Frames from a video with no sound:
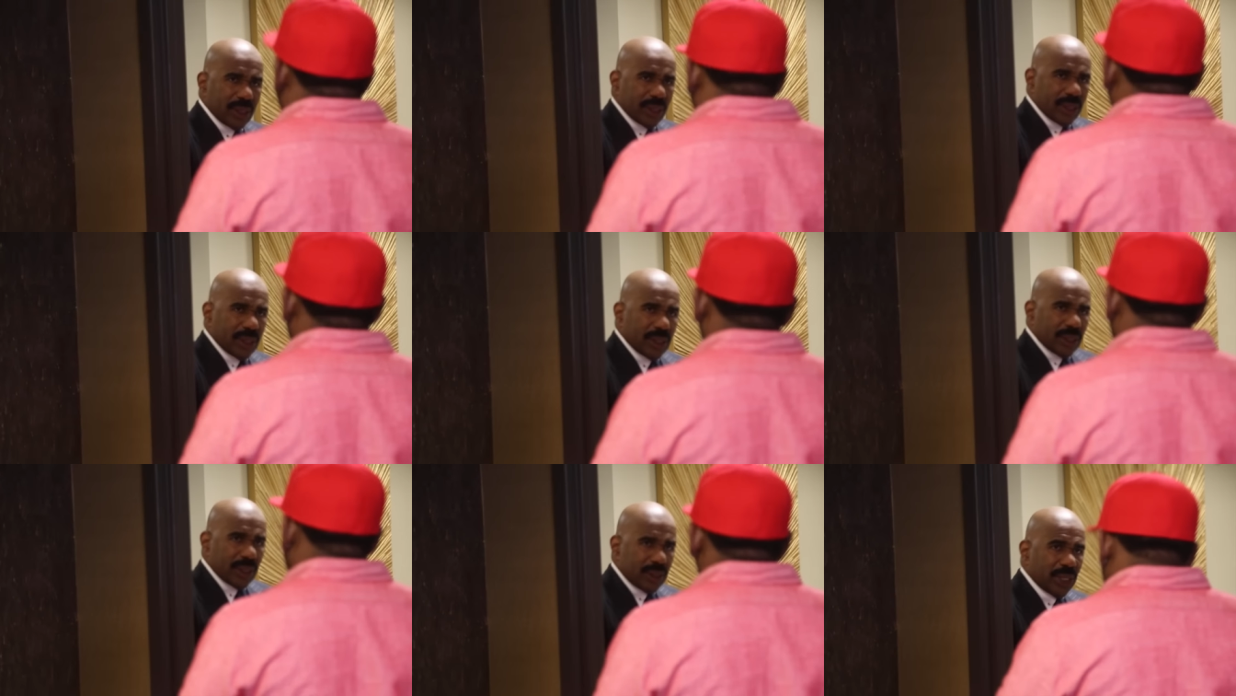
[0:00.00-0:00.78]
Steve
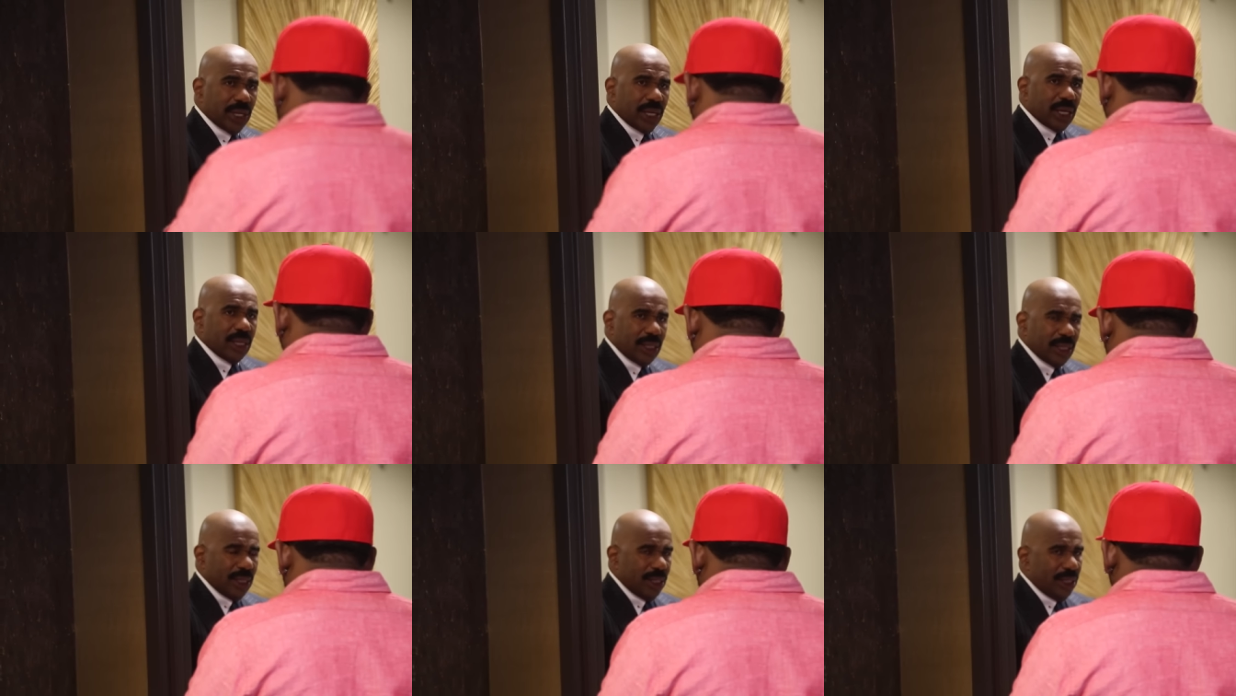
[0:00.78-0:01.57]
Harvey films in this
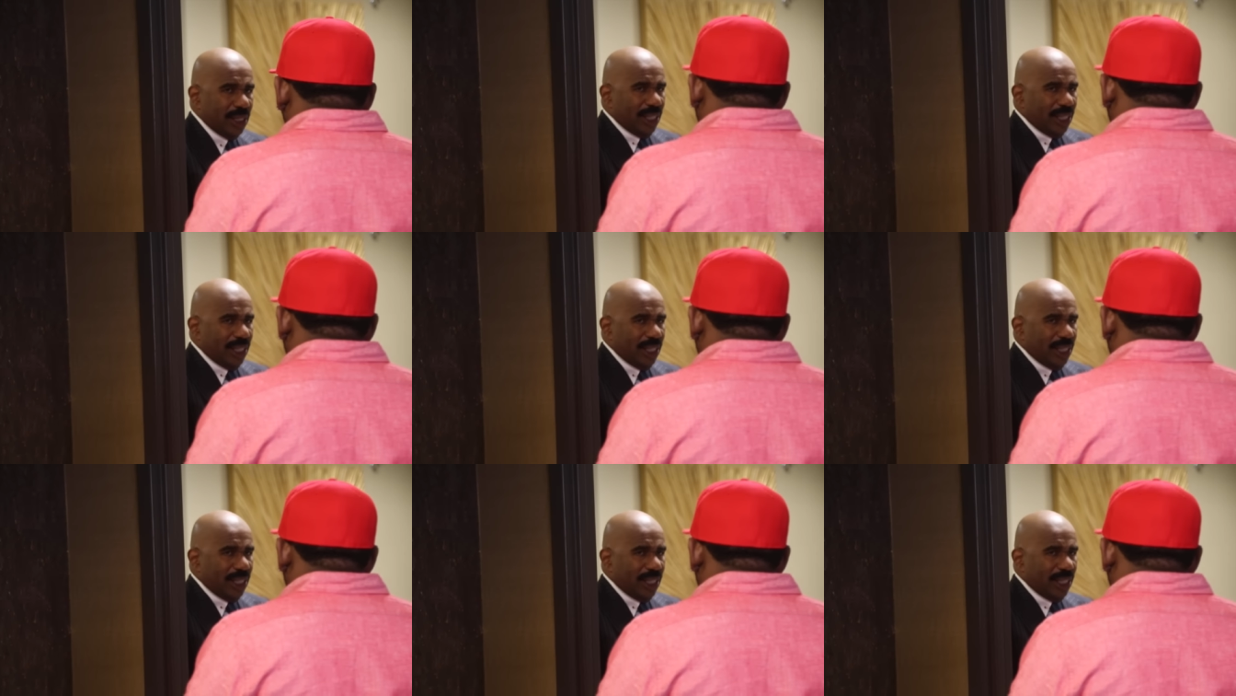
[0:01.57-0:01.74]
building.